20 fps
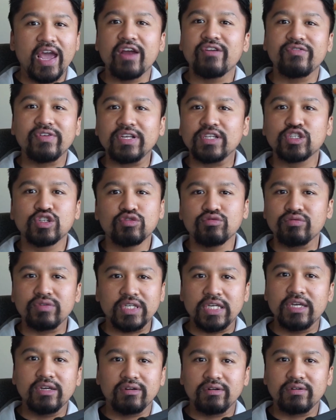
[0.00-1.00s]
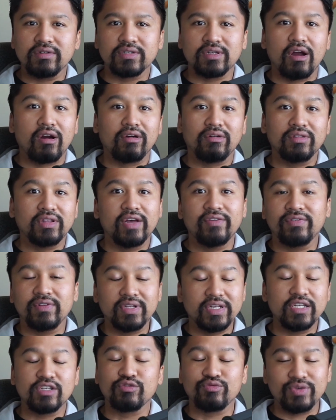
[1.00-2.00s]
every two years our
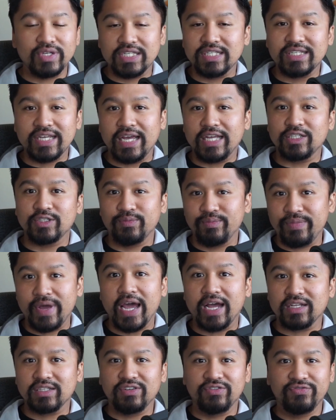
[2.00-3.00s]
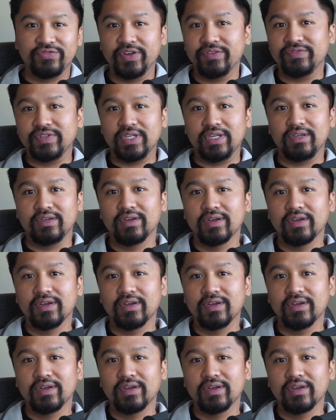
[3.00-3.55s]
level is reset back to 50.